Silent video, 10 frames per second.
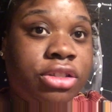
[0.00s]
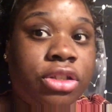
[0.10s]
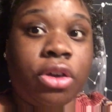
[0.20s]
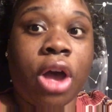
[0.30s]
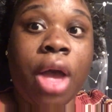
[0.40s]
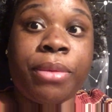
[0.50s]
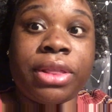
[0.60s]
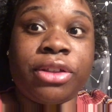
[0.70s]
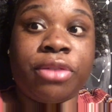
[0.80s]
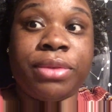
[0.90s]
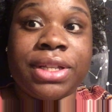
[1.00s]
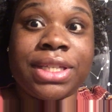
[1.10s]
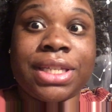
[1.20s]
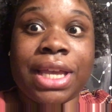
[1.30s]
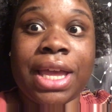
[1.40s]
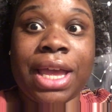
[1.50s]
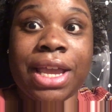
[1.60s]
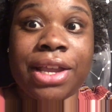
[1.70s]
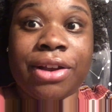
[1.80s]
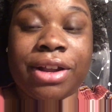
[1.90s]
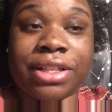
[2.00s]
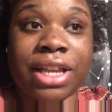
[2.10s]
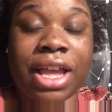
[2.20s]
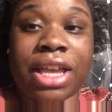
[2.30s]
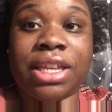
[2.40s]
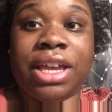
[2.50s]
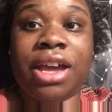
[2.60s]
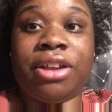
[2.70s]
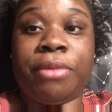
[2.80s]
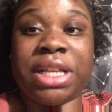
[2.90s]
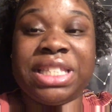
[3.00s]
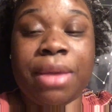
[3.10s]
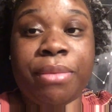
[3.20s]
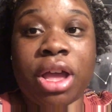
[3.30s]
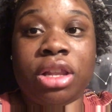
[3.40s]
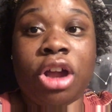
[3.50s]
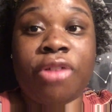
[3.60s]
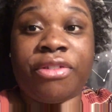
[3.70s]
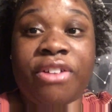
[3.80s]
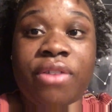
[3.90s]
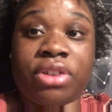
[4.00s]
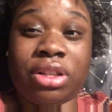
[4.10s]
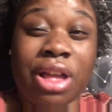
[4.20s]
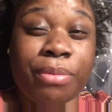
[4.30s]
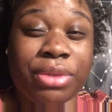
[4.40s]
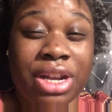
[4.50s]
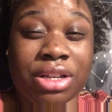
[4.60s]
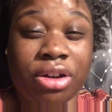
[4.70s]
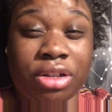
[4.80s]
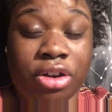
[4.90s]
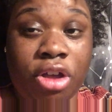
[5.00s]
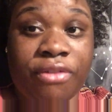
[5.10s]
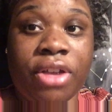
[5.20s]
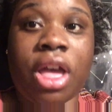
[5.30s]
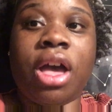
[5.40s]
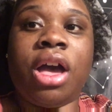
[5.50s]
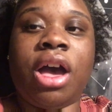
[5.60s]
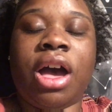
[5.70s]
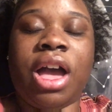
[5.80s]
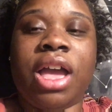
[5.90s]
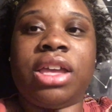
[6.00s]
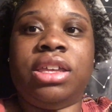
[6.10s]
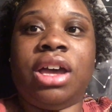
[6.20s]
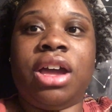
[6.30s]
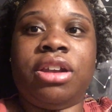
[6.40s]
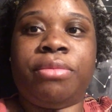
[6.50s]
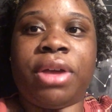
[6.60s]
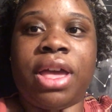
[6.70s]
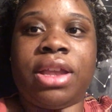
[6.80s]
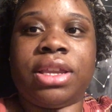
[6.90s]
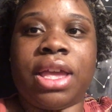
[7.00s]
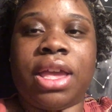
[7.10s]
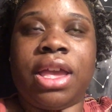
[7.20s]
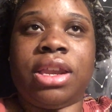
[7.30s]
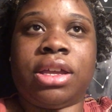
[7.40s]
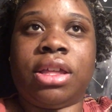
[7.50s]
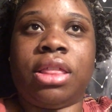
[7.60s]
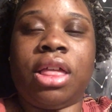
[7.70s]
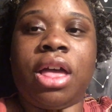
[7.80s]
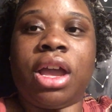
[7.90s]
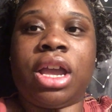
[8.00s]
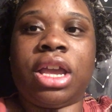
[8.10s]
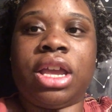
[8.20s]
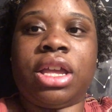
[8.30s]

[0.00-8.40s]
So I'm a little bit tired because I had got up. I set my alarm for 5 o'clock, then I turned it off. I had got up at 8 o'clock.